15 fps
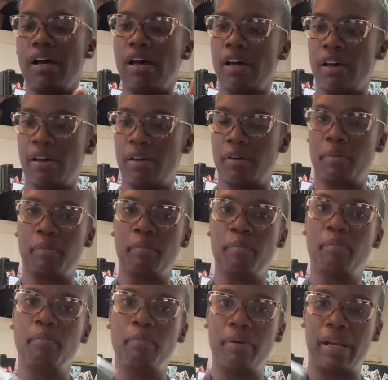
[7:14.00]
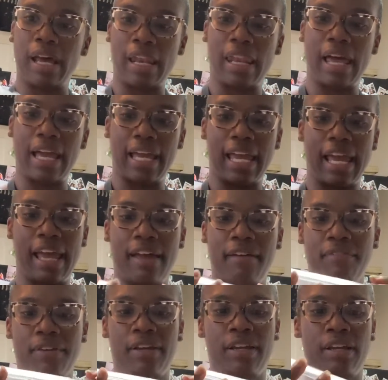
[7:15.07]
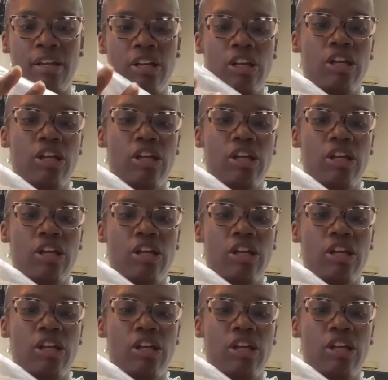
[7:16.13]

but I like having